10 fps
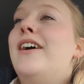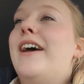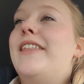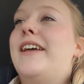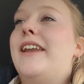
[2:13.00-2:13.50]

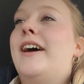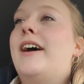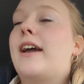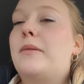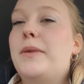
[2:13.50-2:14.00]
And then
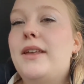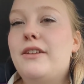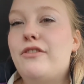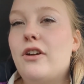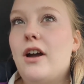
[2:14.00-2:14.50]
I completely
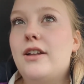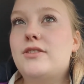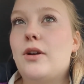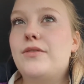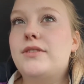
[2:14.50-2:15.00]
forgot,
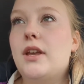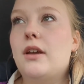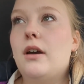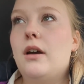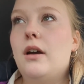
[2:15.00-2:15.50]
so I was
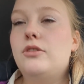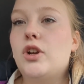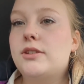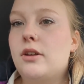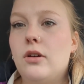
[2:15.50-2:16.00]
like, uh,
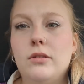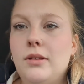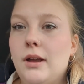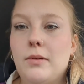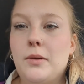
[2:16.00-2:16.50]
dress code.
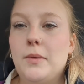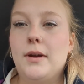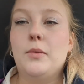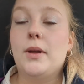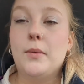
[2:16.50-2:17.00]
Like, what can we
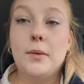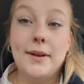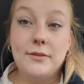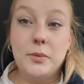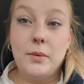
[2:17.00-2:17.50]
wear? We can wear
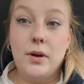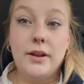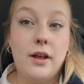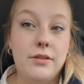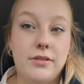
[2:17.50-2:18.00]
whatever we want
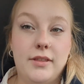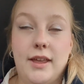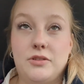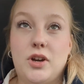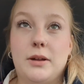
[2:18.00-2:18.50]
other than
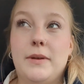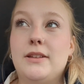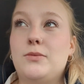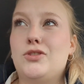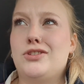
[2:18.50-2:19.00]
like track
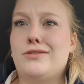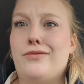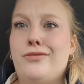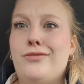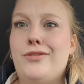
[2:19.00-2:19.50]
pants, which is
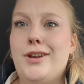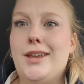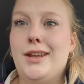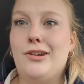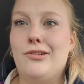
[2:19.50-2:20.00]

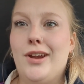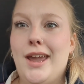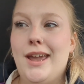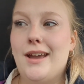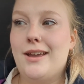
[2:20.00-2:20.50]
freaking
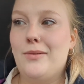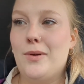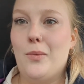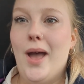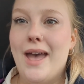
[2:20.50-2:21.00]
great. I can
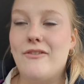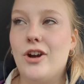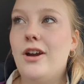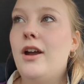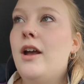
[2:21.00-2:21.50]
wear whatever.